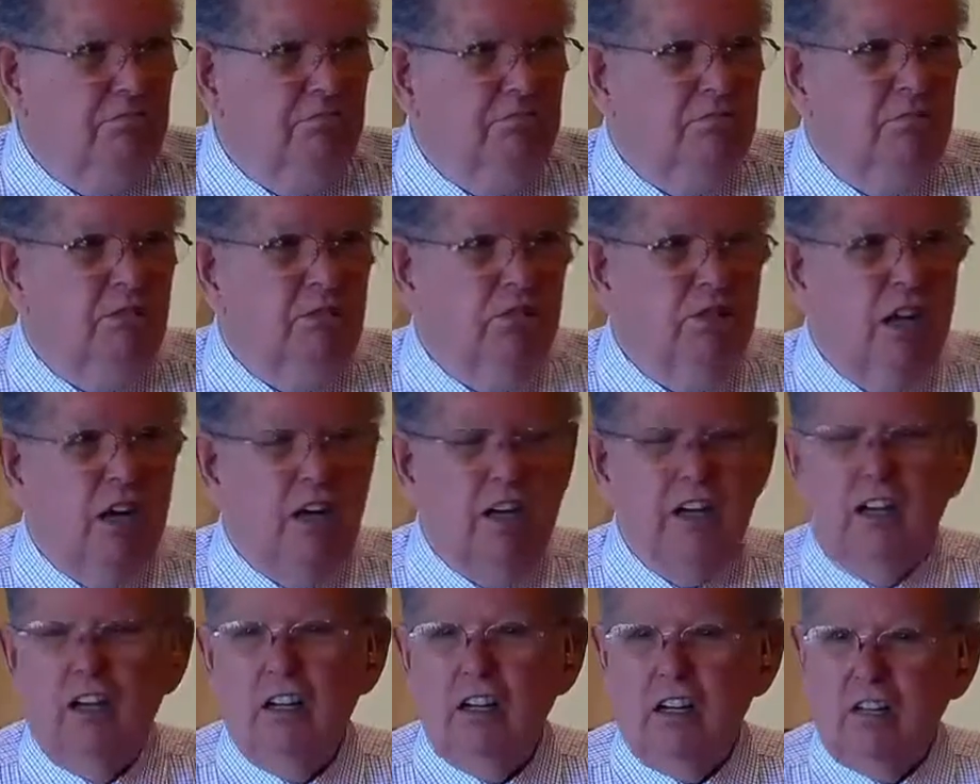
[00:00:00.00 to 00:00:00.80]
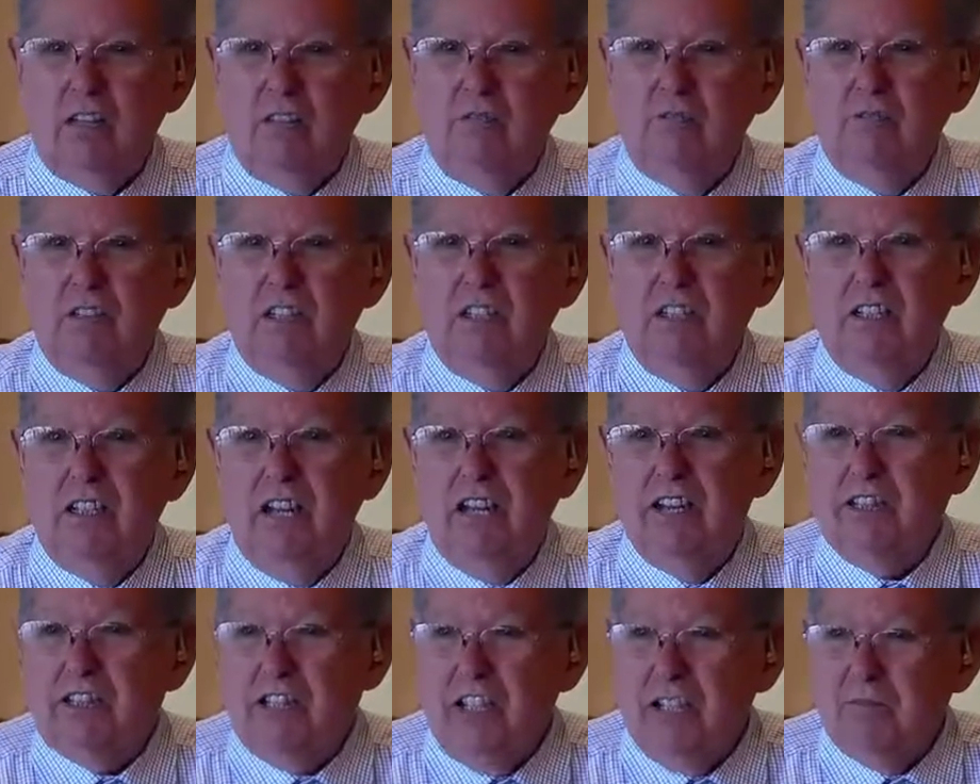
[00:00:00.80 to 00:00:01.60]
so God ought to
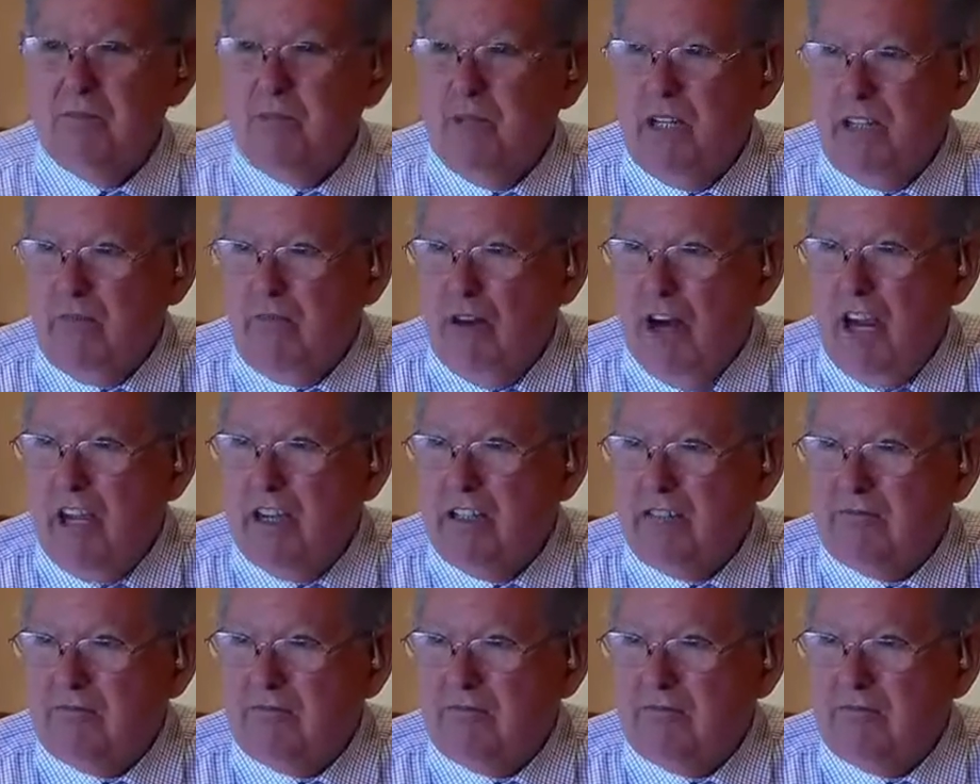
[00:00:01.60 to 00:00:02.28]
accept me, right?"